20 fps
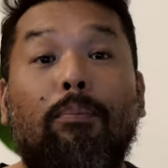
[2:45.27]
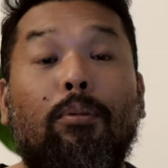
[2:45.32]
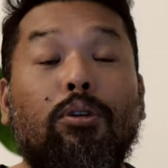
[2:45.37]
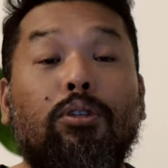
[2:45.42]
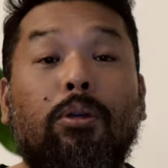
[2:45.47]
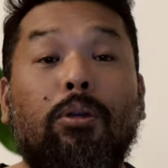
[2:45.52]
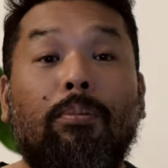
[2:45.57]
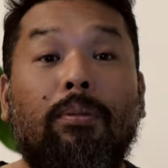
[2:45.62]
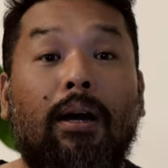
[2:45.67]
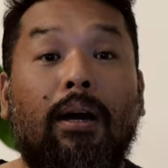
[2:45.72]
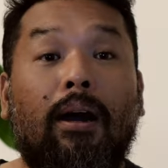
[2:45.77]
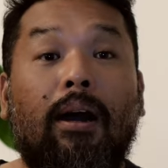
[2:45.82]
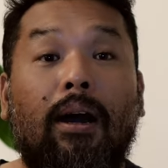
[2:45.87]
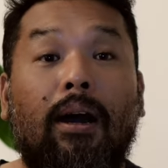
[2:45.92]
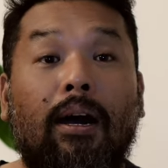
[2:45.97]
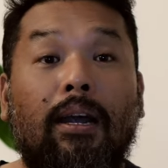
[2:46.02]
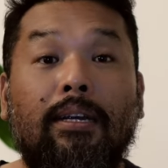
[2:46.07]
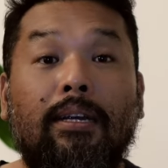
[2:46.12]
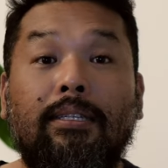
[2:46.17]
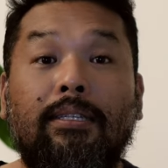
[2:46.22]
Most of the
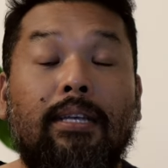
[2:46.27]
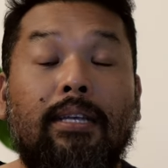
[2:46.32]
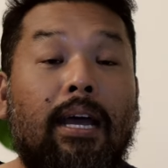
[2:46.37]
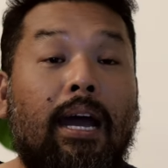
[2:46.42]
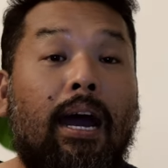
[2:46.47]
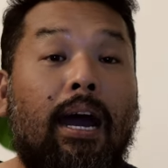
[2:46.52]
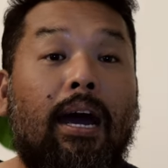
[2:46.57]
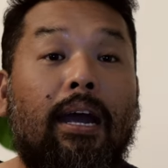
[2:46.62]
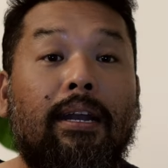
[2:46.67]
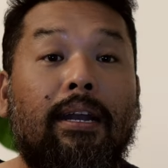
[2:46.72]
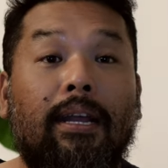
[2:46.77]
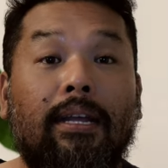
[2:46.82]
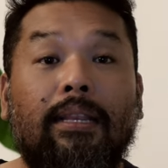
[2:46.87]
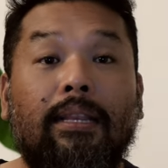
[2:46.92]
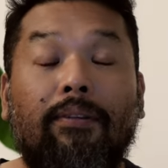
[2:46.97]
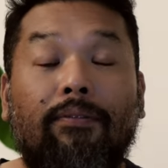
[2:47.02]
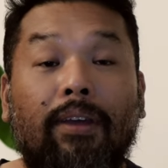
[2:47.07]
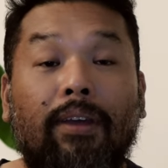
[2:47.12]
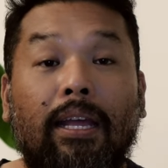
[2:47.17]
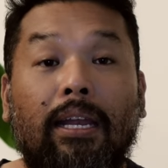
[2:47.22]
cars are
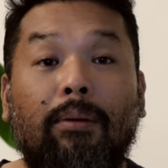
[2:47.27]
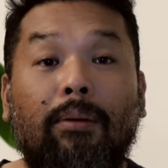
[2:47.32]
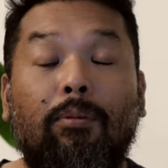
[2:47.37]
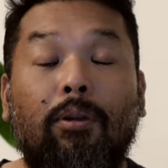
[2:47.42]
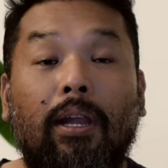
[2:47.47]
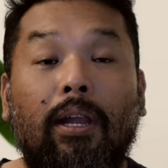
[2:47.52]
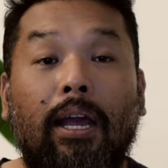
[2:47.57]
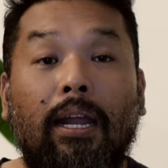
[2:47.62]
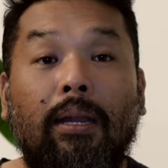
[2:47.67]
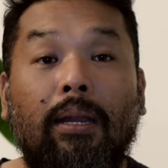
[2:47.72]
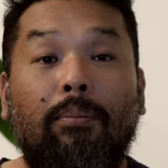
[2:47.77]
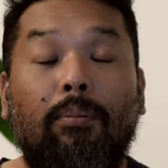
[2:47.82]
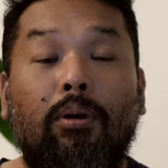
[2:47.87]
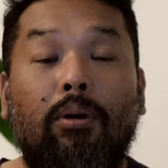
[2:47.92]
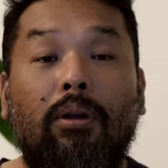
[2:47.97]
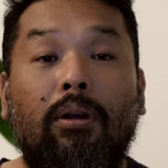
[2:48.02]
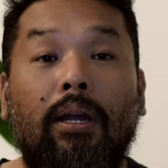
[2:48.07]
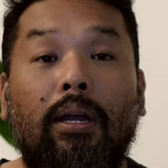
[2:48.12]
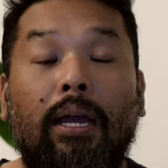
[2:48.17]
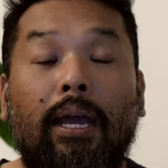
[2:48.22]
not available
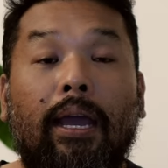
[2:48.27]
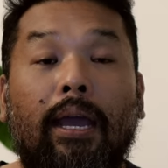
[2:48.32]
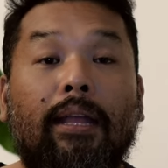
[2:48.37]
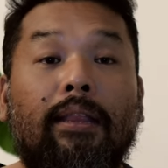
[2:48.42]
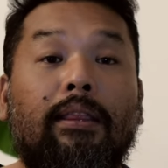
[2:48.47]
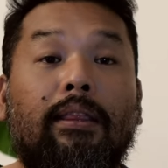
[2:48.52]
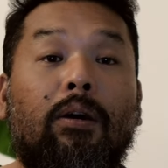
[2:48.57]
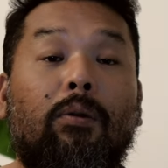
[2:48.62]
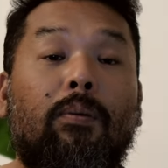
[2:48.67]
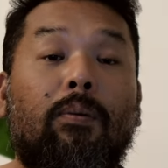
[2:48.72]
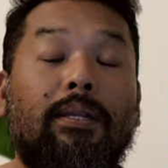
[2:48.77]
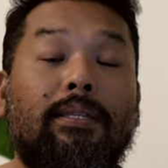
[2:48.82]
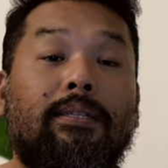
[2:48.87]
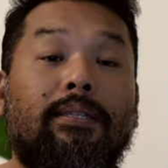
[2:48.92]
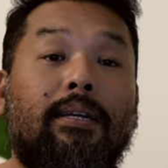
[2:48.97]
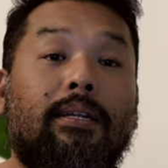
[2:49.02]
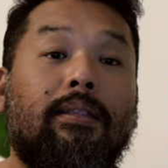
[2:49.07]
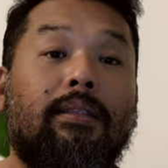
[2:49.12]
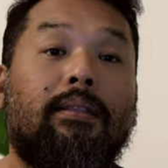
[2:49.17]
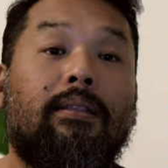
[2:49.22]
anymore, and the
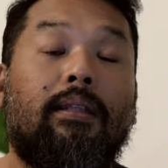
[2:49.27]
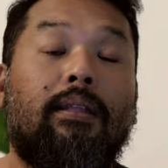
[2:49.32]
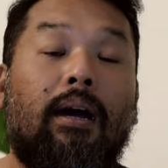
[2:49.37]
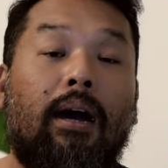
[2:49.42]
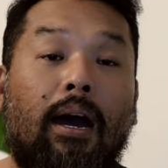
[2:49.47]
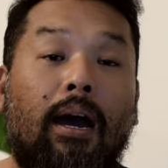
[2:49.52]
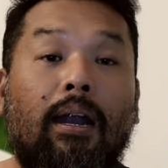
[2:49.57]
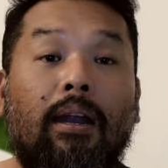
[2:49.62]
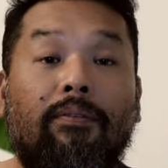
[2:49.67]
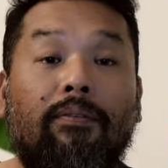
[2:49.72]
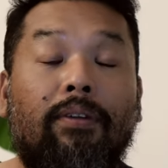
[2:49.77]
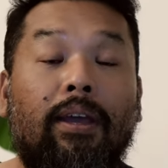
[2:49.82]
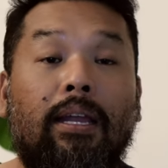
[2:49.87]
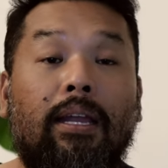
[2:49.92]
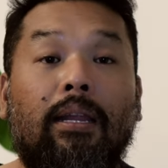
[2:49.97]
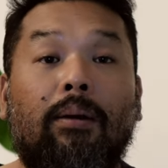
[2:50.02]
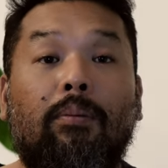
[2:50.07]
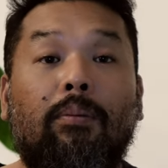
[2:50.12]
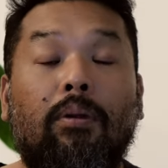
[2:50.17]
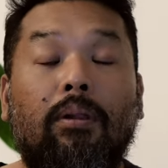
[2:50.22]
ones that are
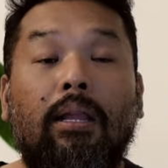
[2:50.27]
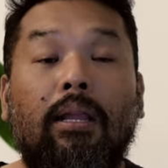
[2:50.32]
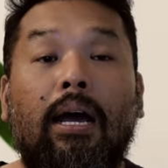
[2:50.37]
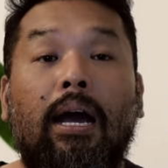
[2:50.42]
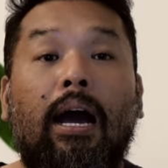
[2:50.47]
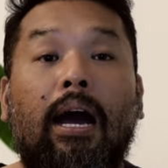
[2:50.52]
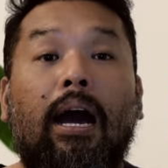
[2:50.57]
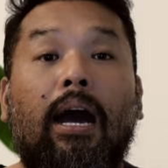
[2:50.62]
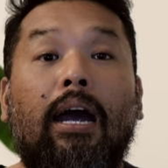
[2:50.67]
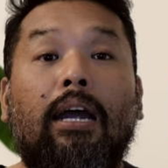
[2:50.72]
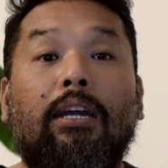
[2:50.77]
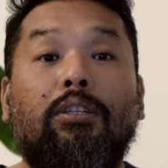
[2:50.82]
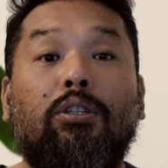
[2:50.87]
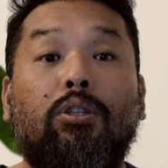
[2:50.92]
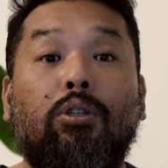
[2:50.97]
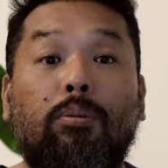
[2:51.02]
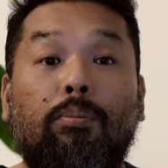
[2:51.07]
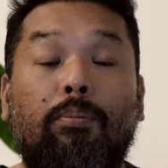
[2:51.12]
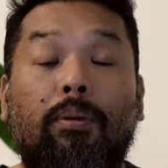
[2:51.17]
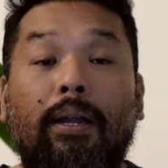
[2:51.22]
available are
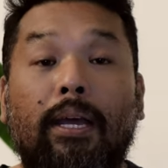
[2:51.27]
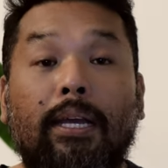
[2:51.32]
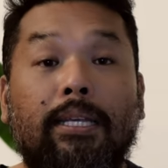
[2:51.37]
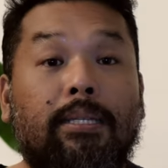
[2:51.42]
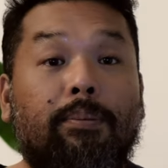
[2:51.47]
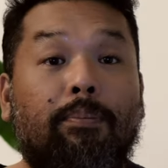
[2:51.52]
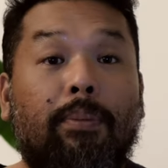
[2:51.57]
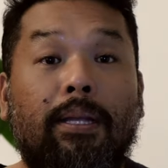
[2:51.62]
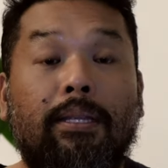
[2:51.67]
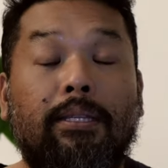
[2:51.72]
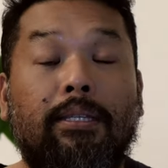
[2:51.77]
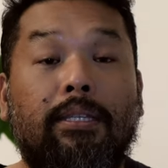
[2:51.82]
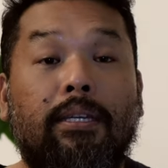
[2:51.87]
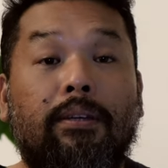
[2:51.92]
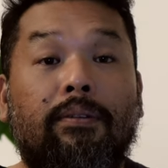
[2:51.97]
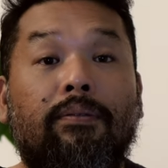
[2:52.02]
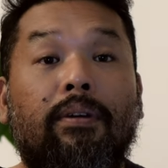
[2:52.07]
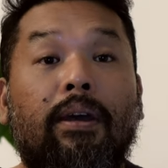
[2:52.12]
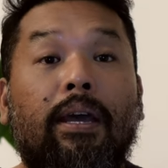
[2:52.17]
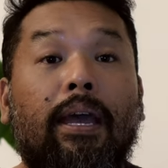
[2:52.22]
super
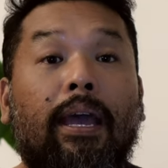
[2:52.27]
expensive